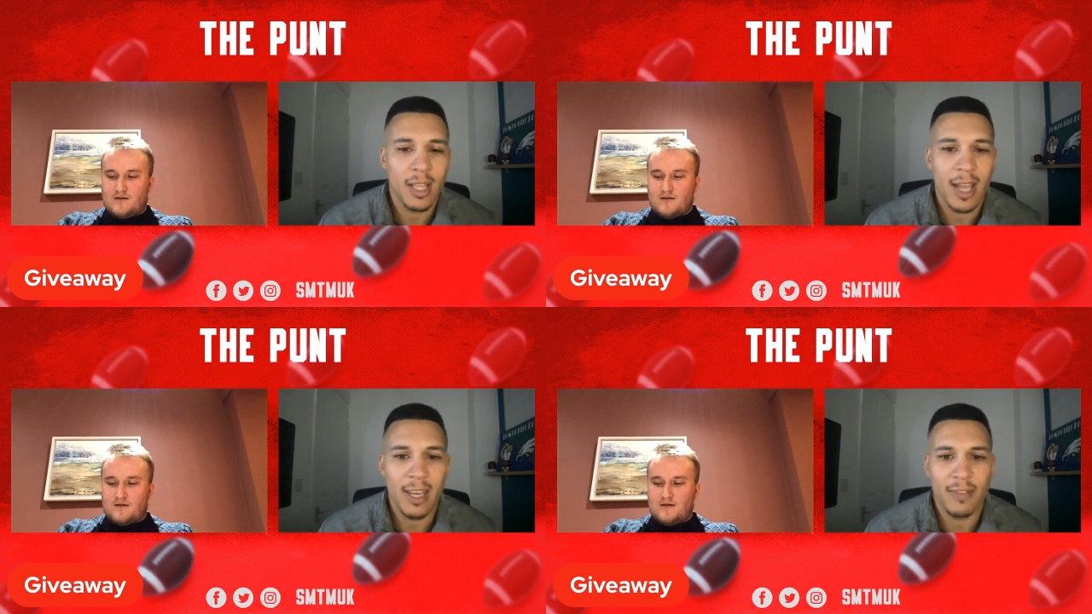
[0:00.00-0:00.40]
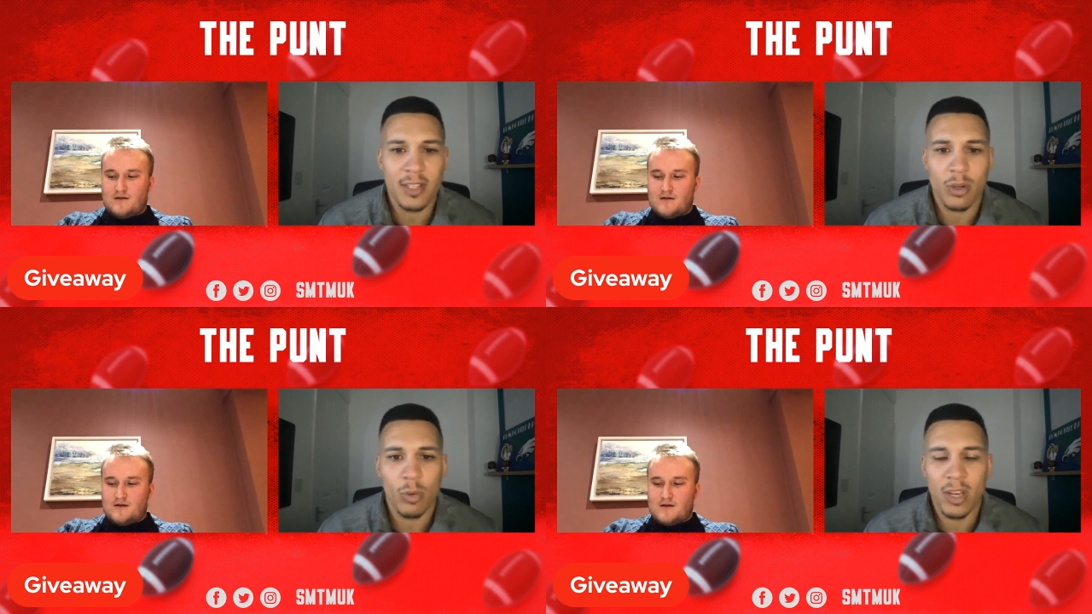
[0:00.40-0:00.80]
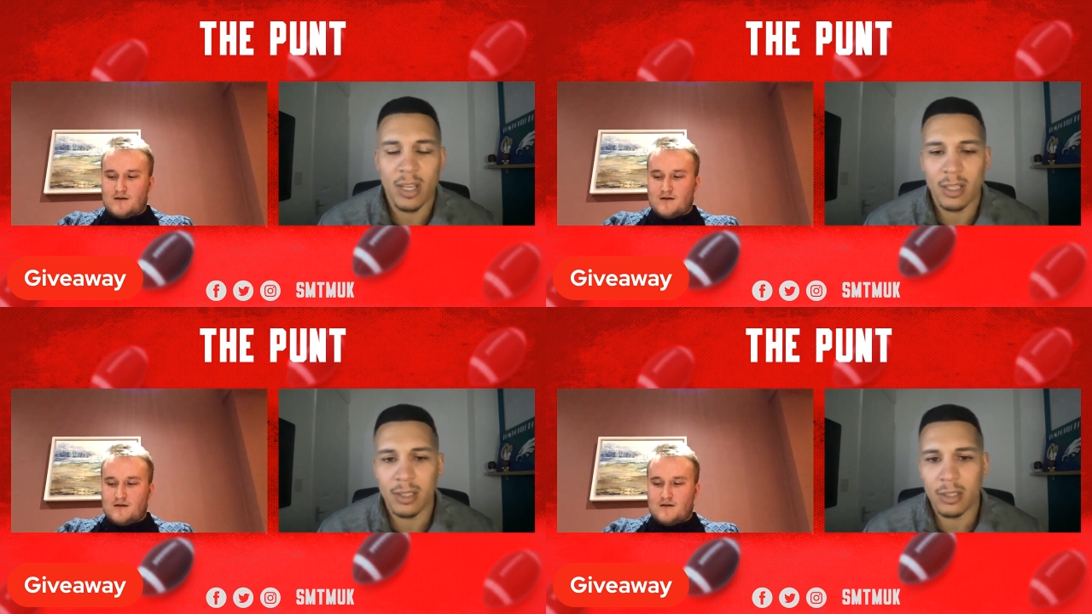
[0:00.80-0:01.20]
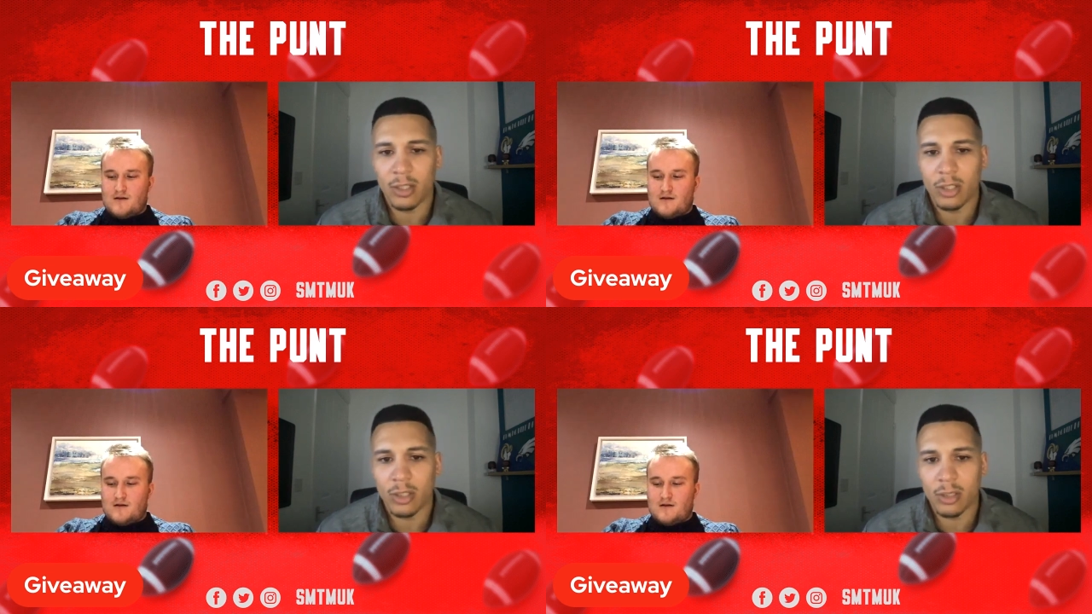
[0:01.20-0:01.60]
Speaker 1: And if it's a winner,
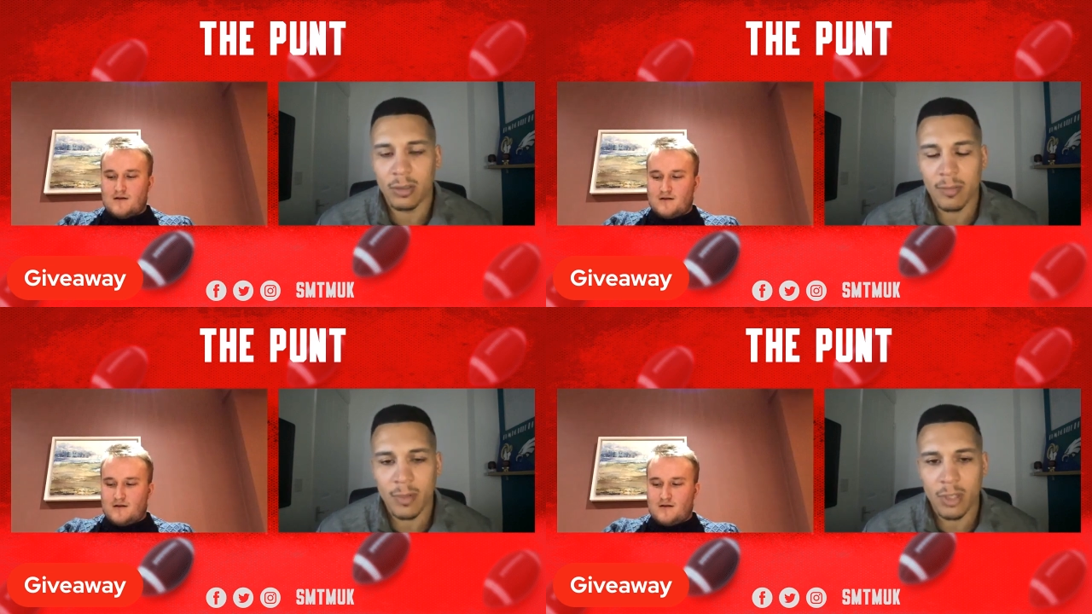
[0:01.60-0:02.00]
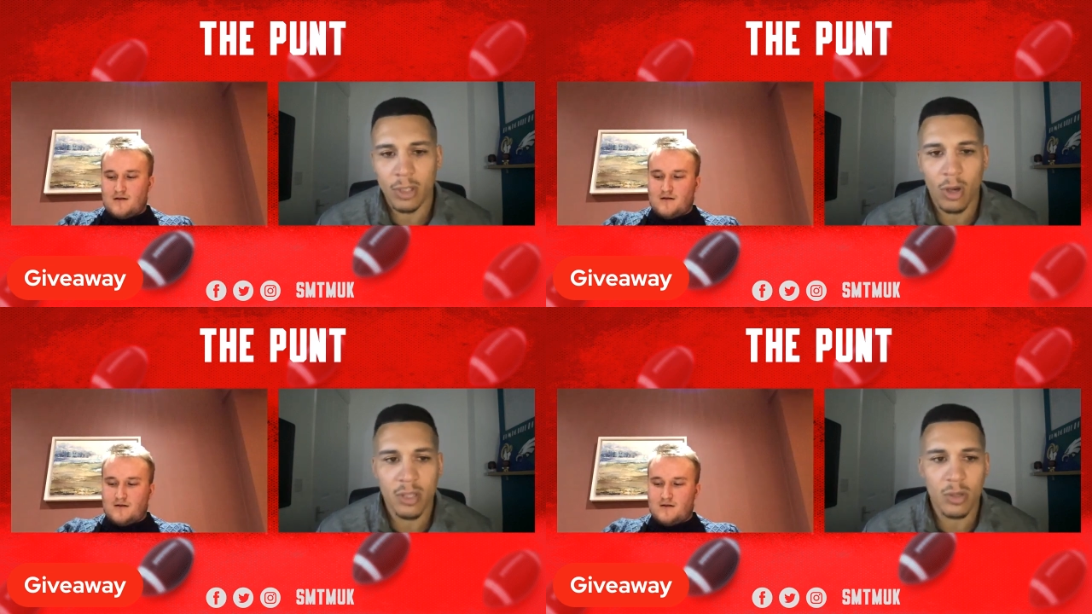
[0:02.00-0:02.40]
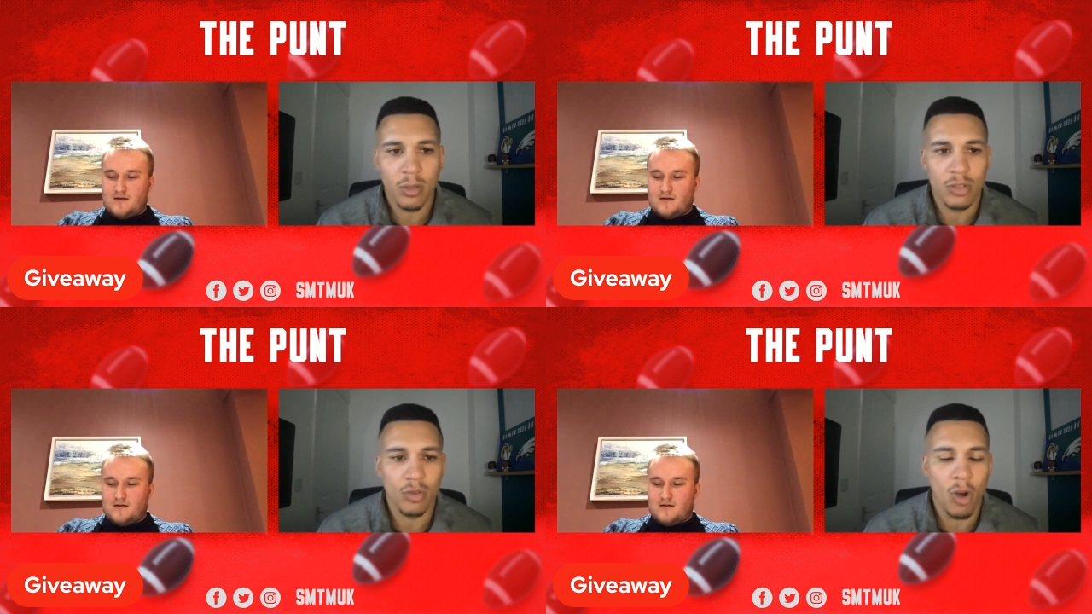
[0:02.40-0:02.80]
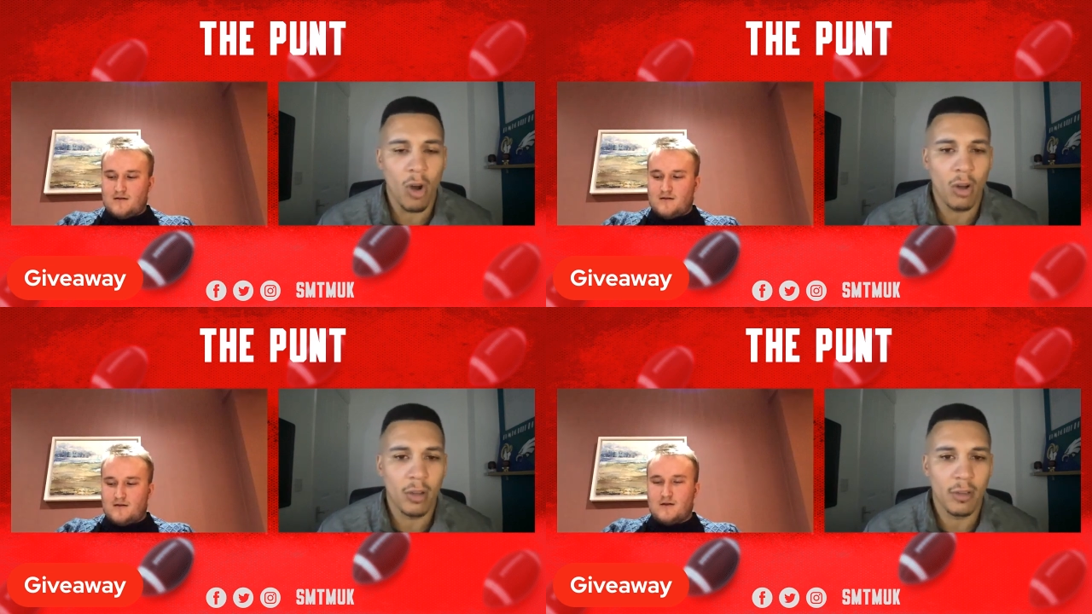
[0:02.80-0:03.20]
you're going to a
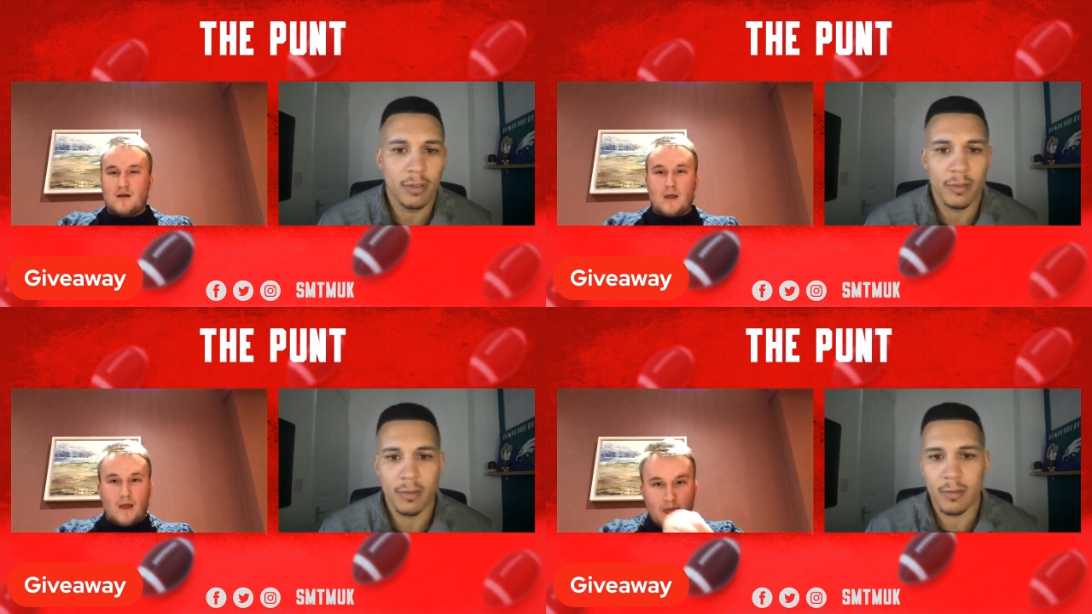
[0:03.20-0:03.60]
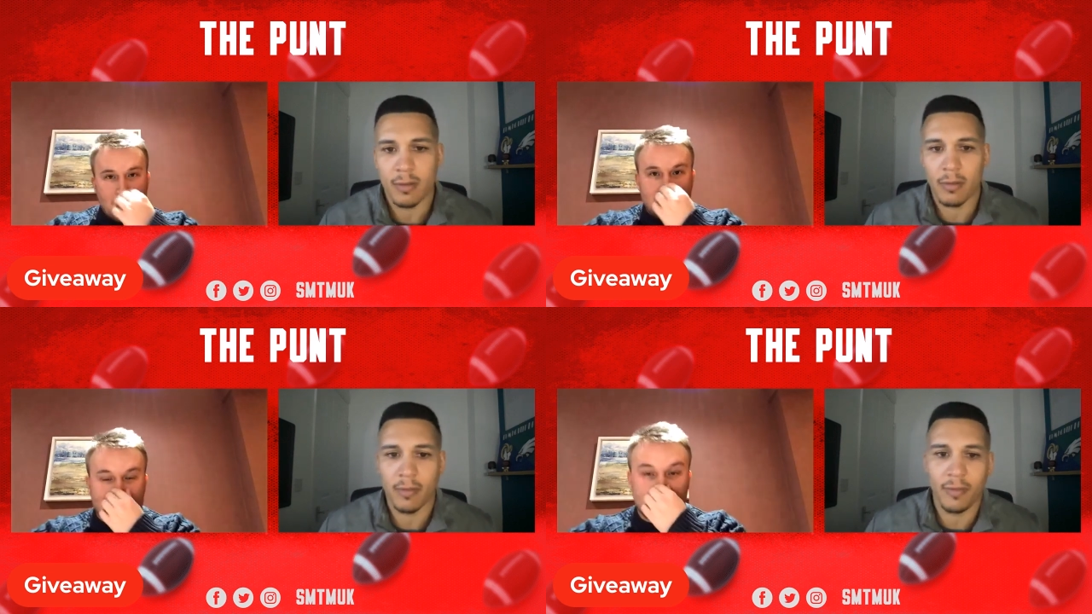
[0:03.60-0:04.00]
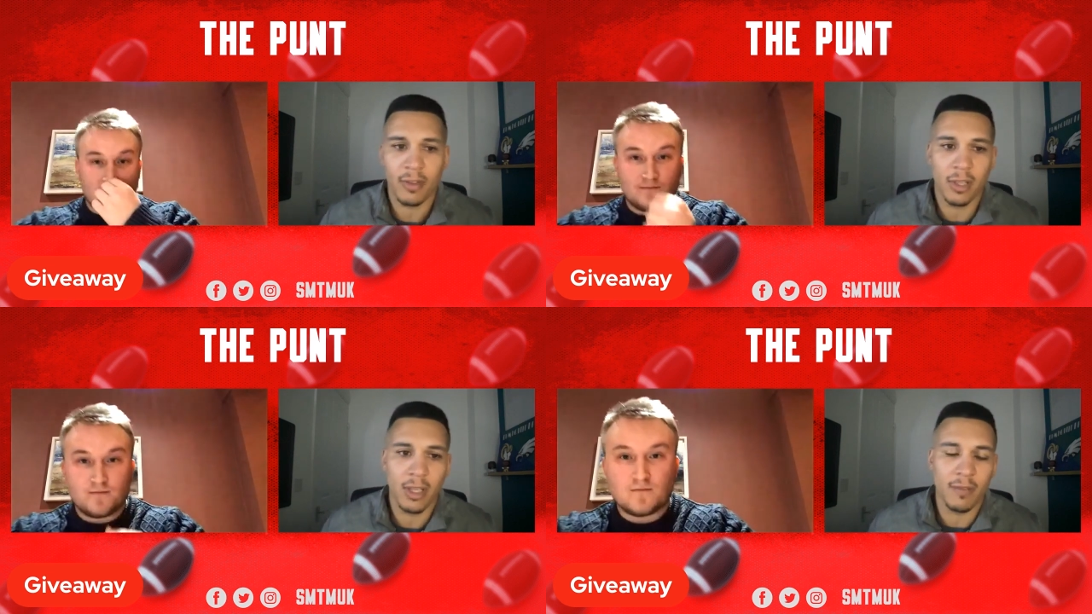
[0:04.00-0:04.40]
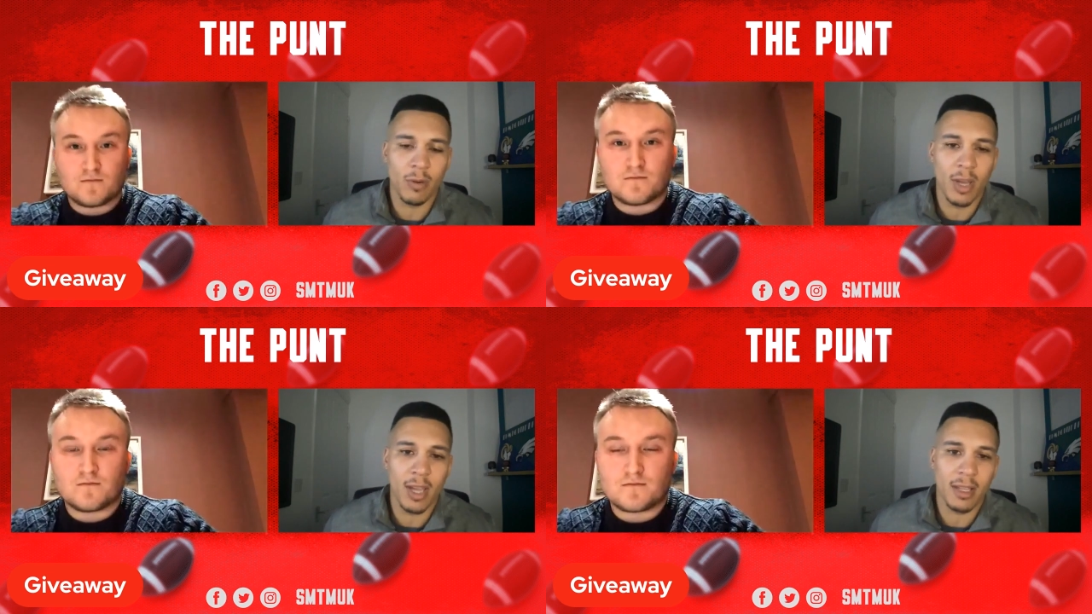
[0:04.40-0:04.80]
draw for the
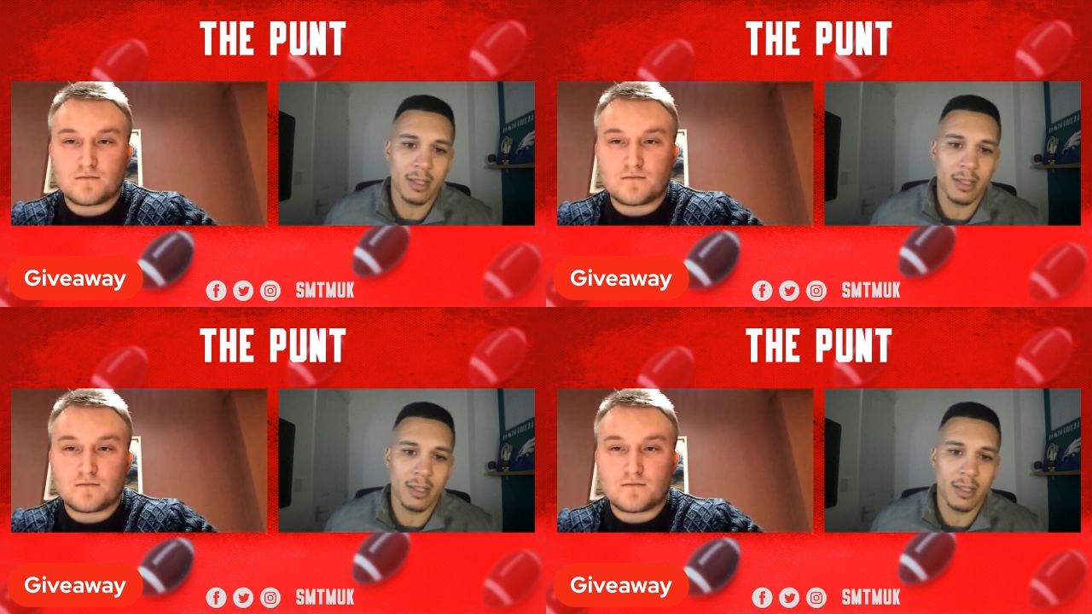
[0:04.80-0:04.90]
giveaway.